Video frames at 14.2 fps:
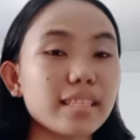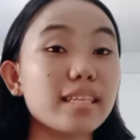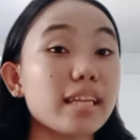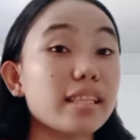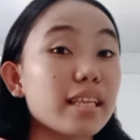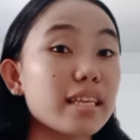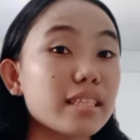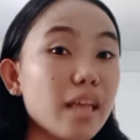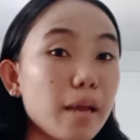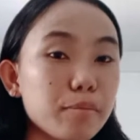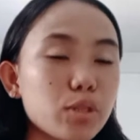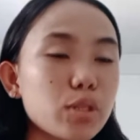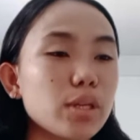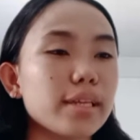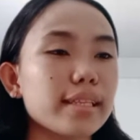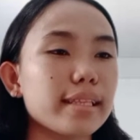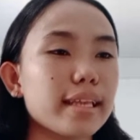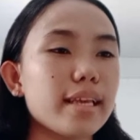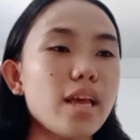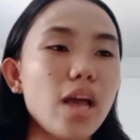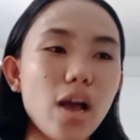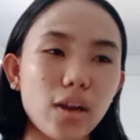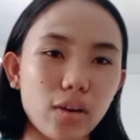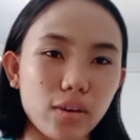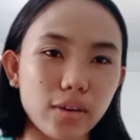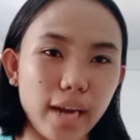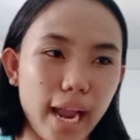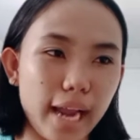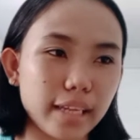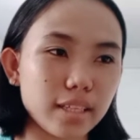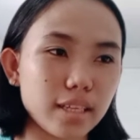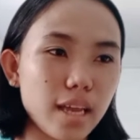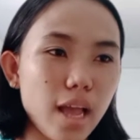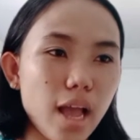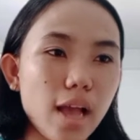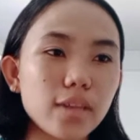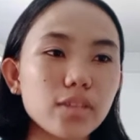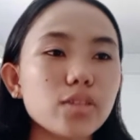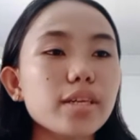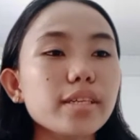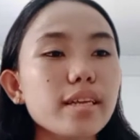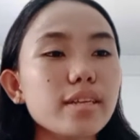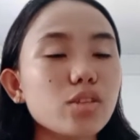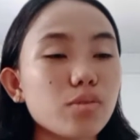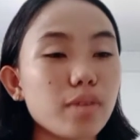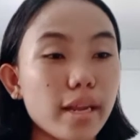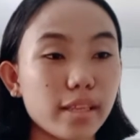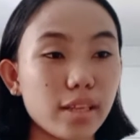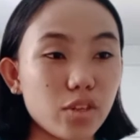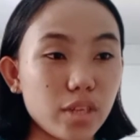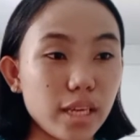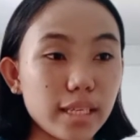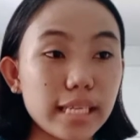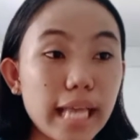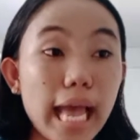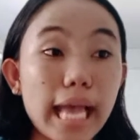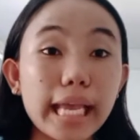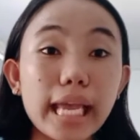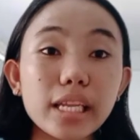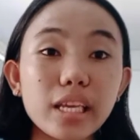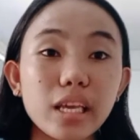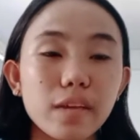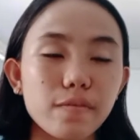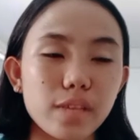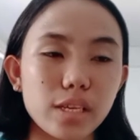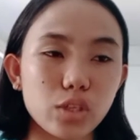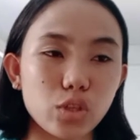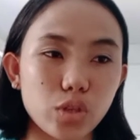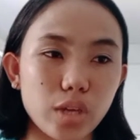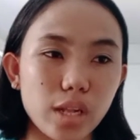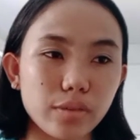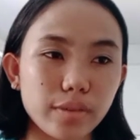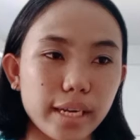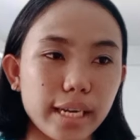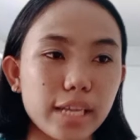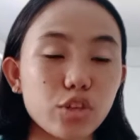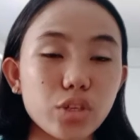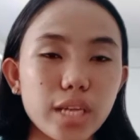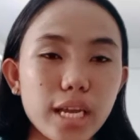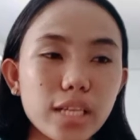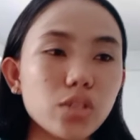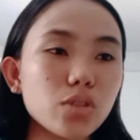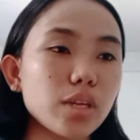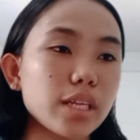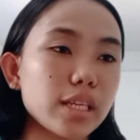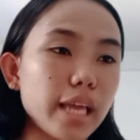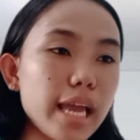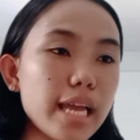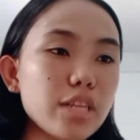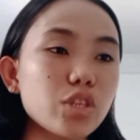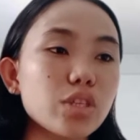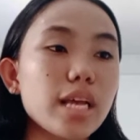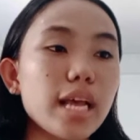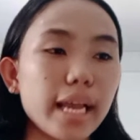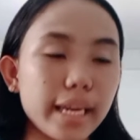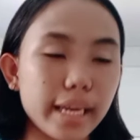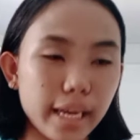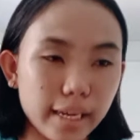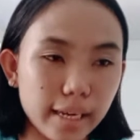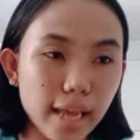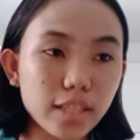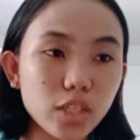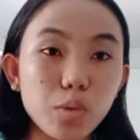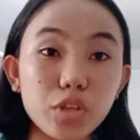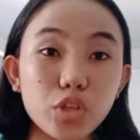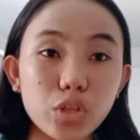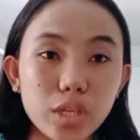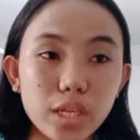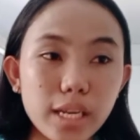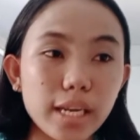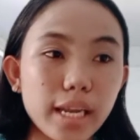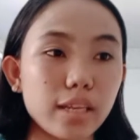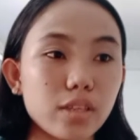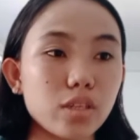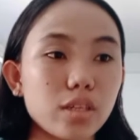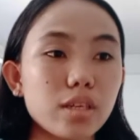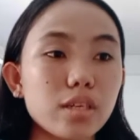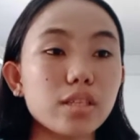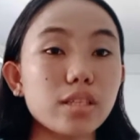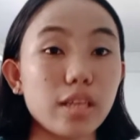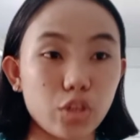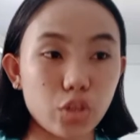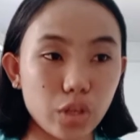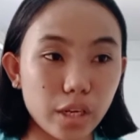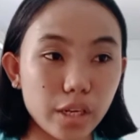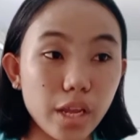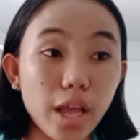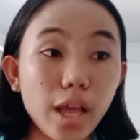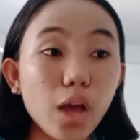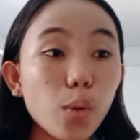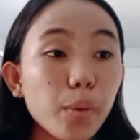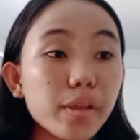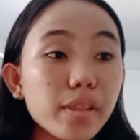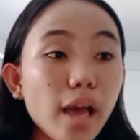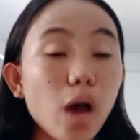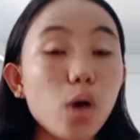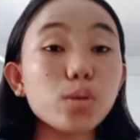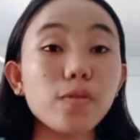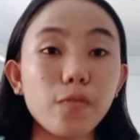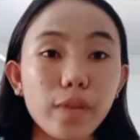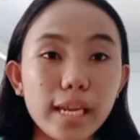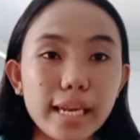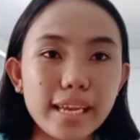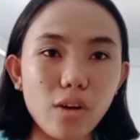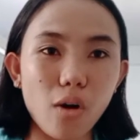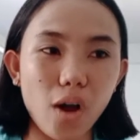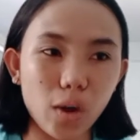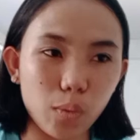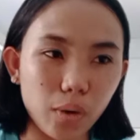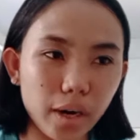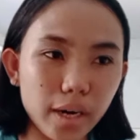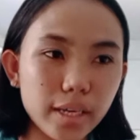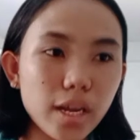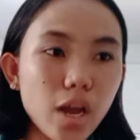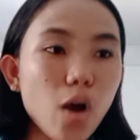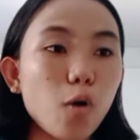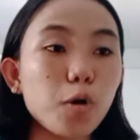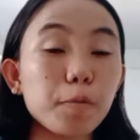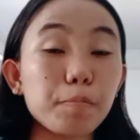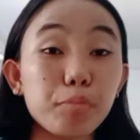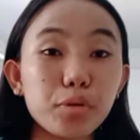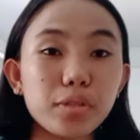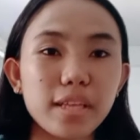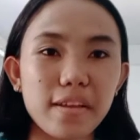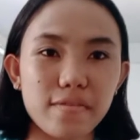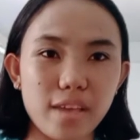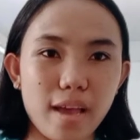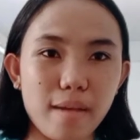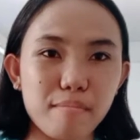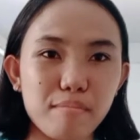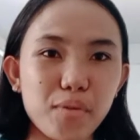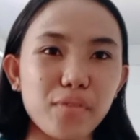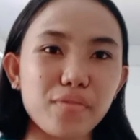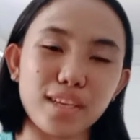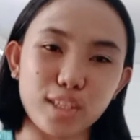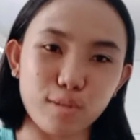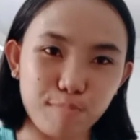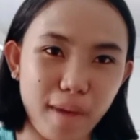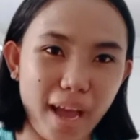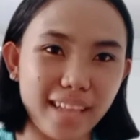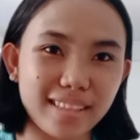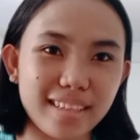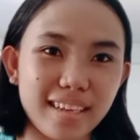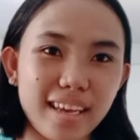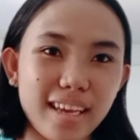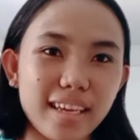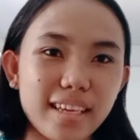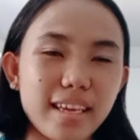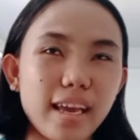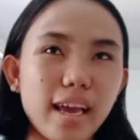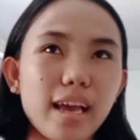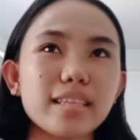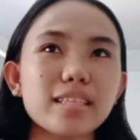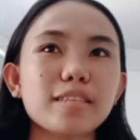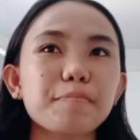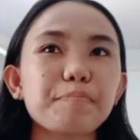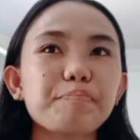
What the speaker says: that is absolutely correct. Certain strategies can give these children a chance to engage in a class question and answer session without feeling awkward or putting them on the spot. Yes.